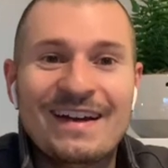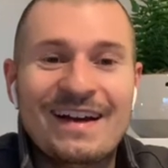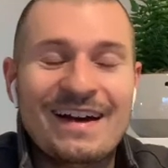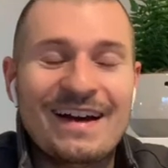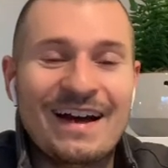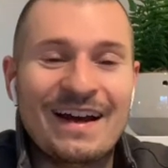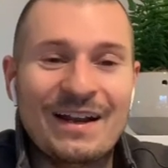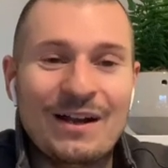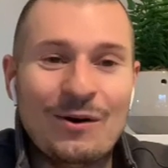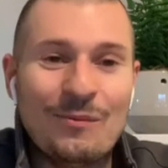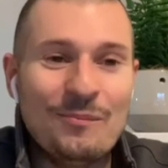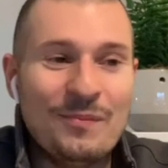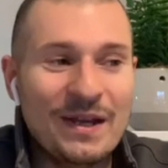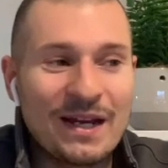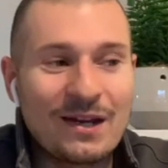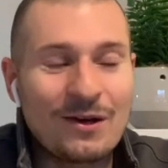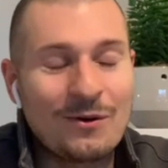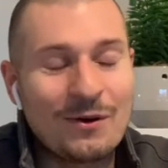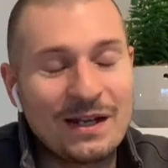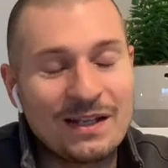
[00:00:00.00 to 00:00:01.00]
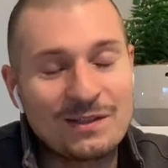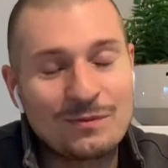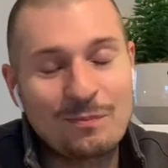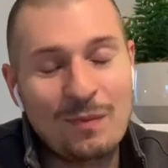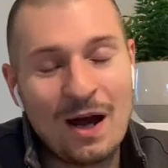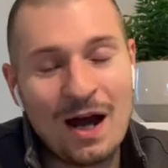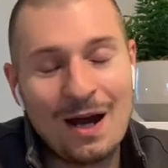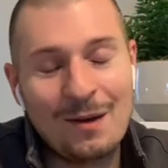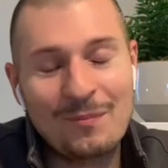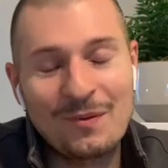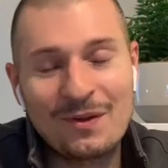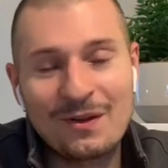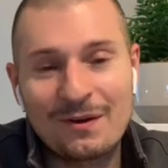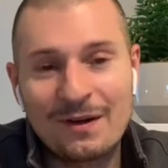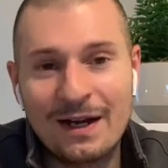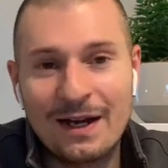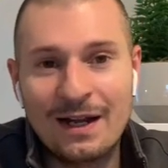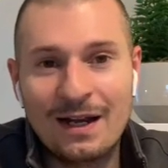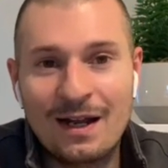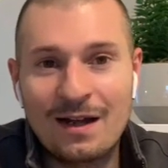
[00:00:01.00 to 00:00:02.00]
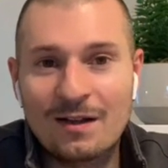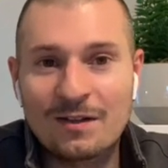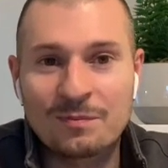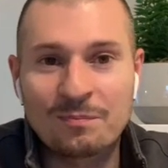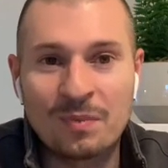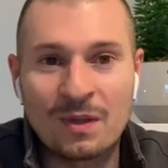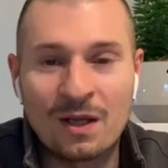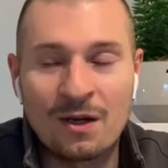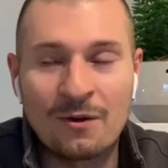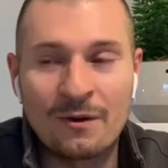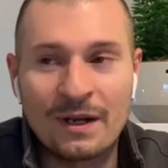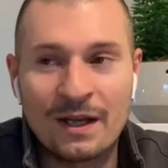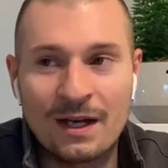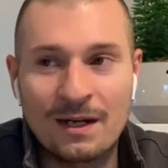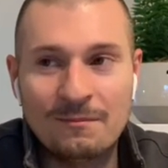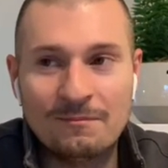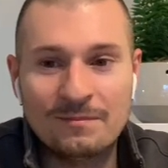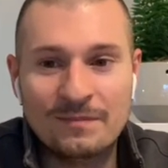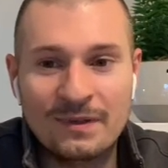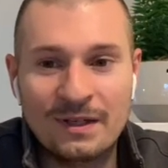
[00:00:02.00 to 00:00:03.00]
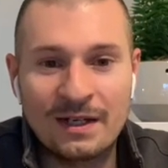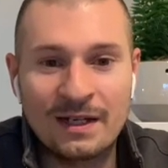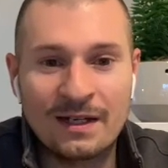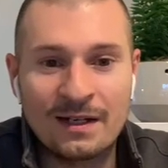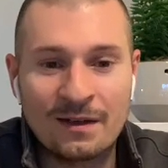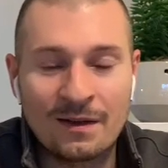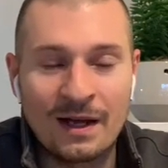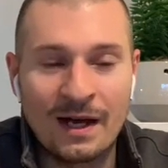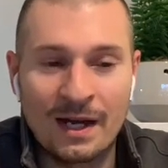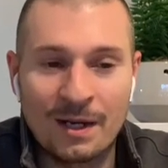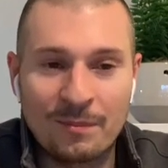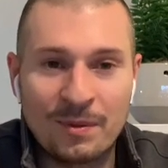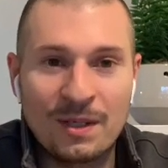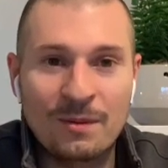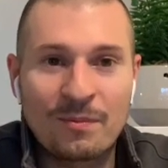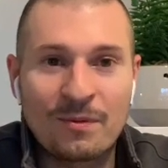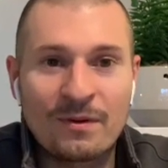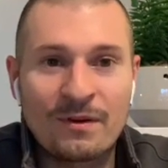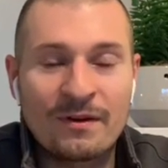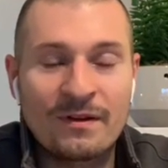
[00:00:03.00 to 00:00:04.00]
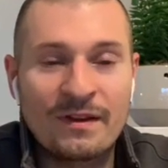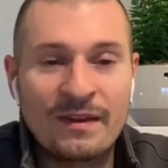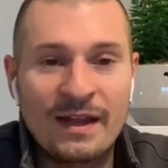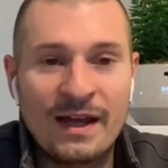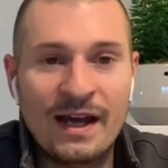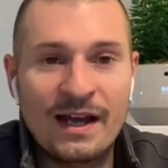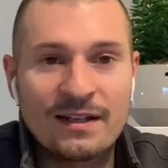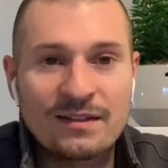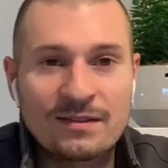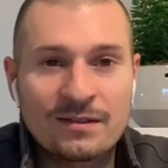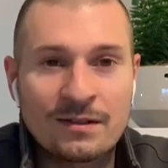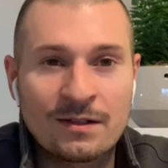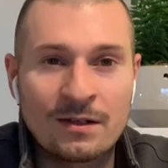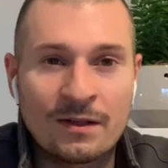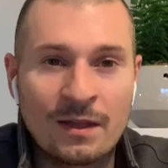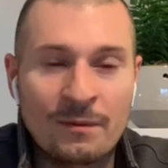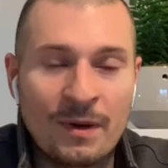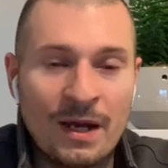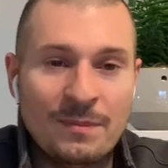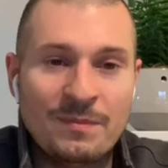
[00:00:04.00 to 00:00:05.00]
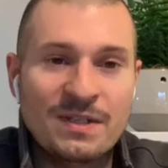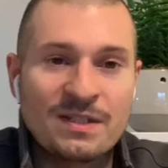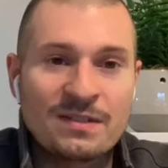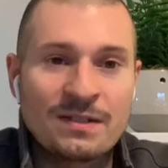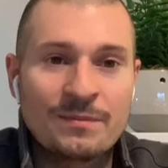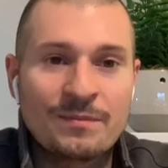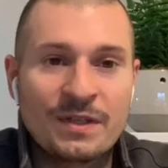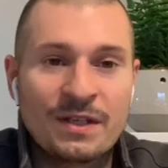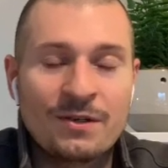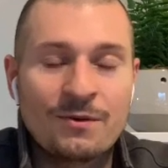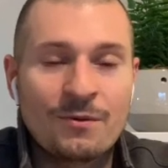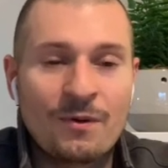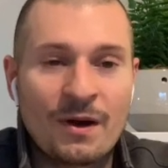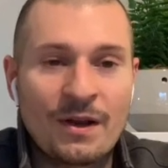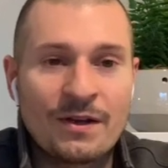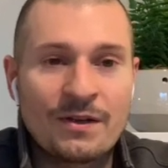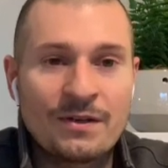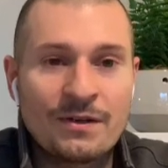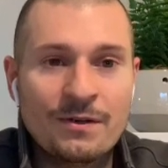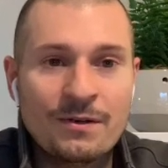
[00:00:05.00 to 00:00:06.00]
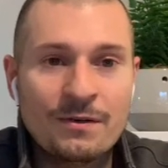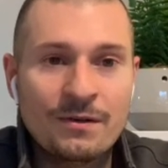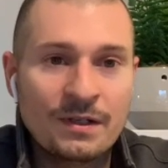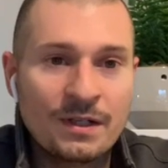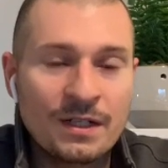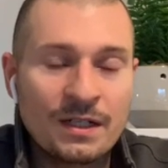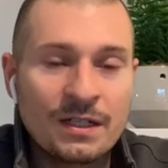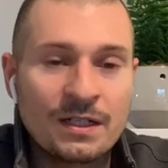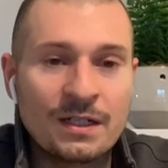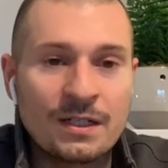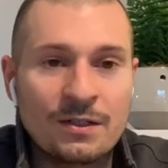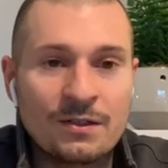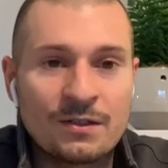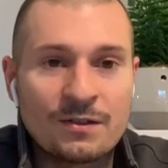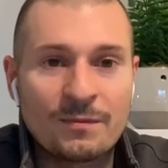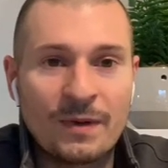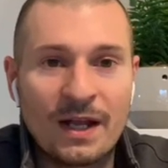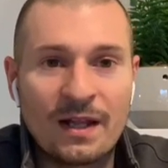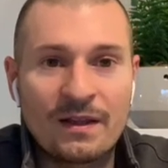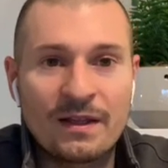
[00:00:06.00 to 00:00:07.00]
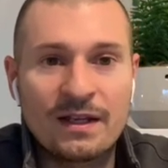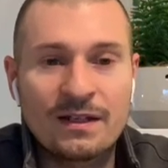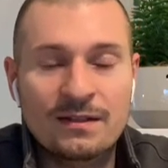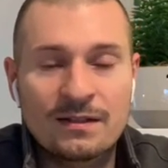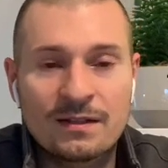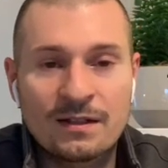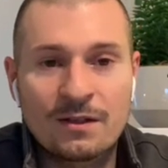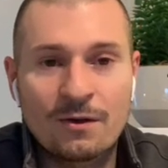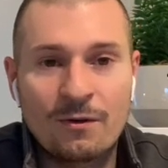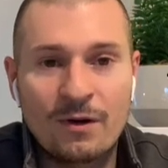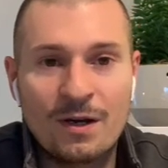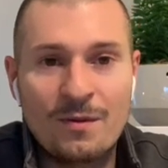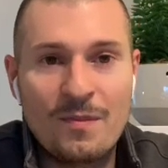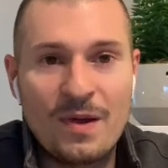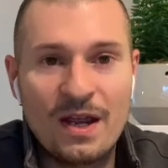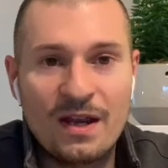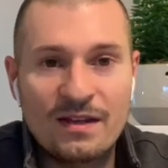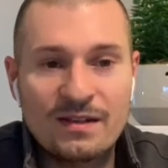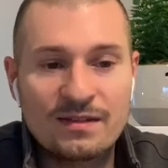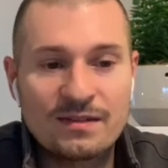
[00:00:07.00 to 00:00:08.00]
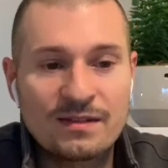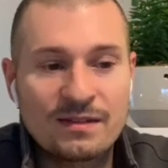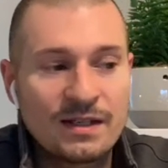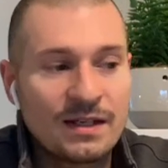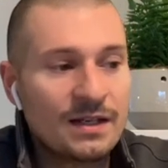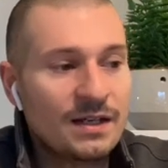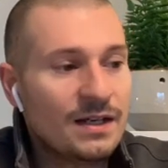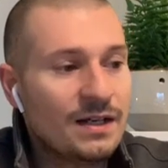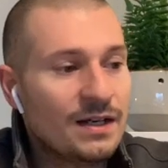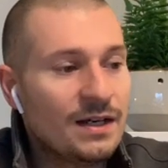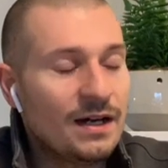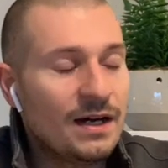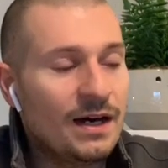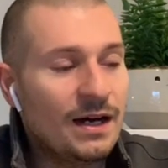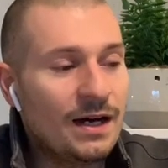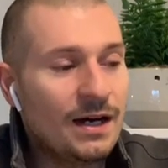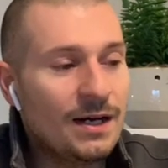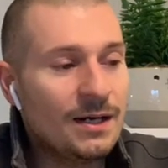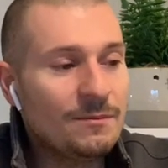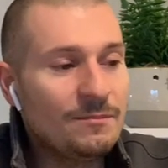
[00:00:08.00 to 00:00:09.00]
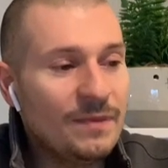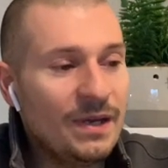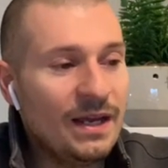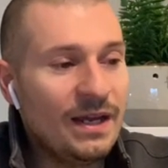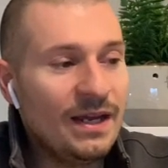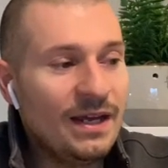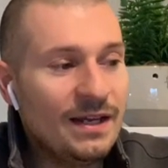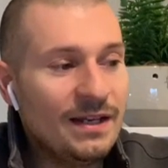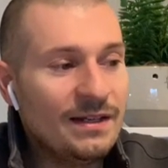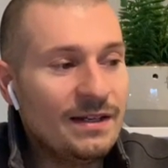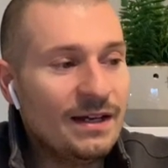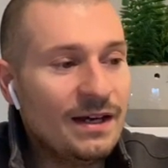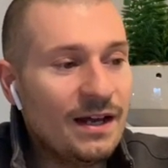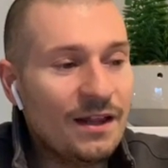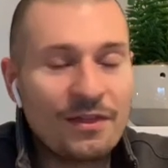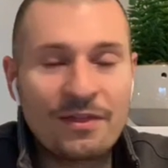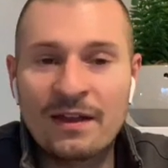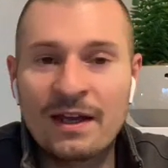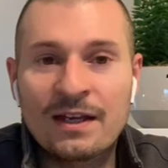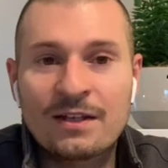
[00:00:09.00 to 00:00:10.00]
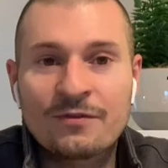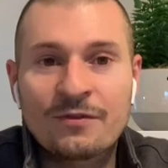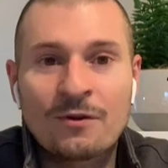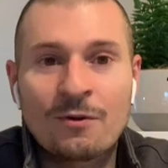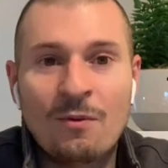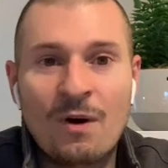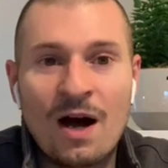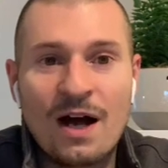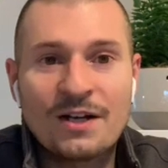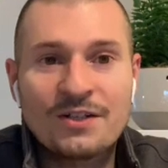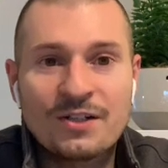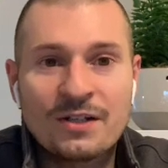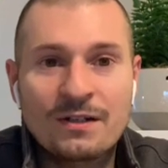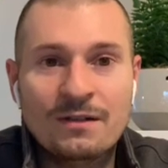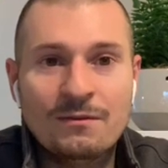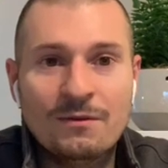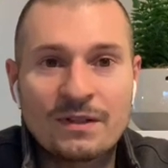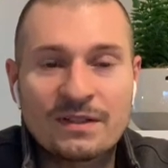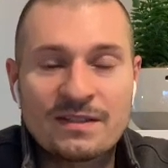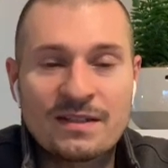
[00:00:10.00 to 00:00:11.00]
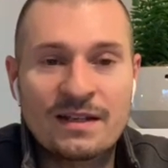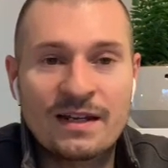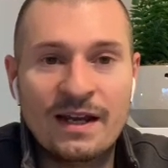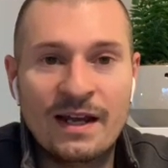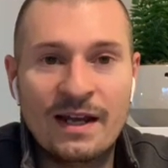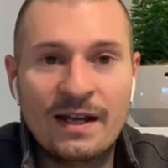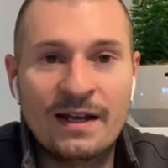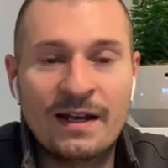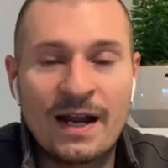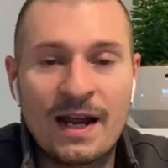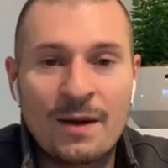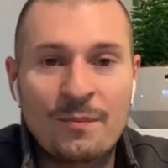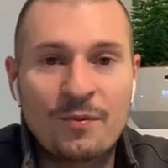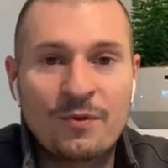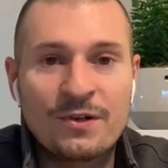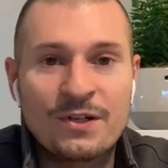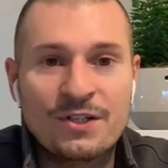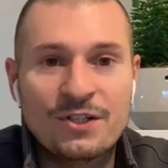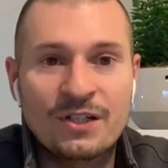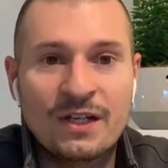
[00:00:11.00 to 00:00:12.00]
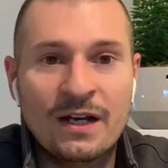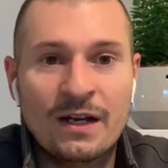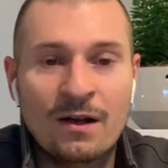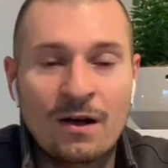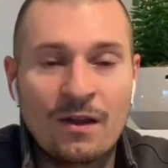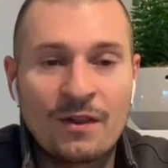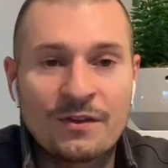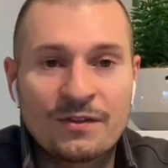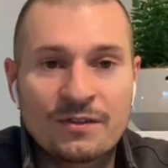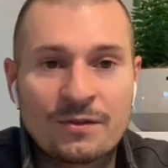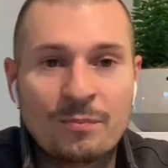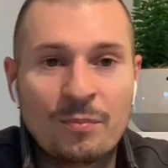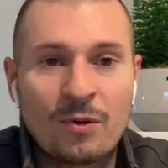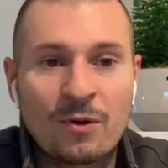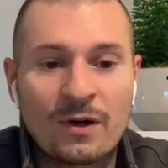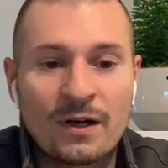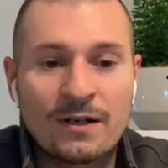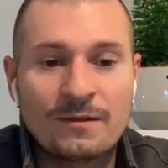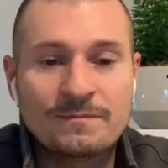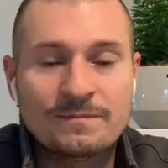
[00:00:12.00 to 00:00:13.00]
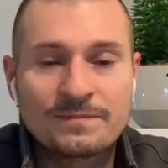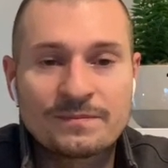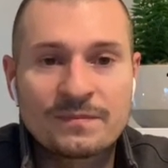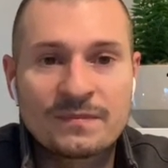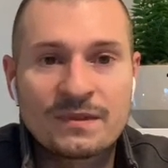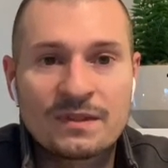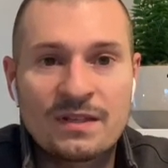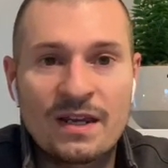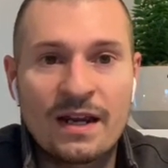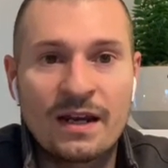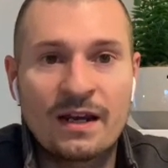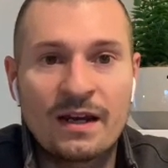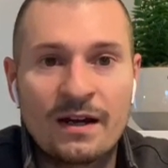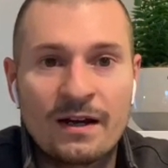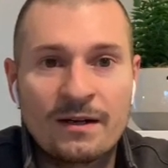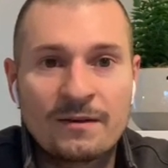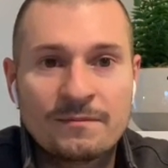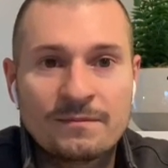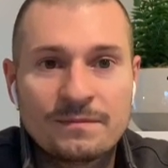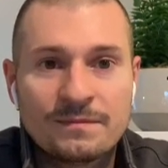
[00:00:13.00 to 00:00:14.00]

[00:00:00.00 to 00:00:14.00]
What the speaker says: I know Bitcoin's popular right now. It's blowing up, and a lot of people are into that. So that might be something you want to do. You can use my link to Coinbase. And thanks for watching once again, and I appreciate all the support. Take care.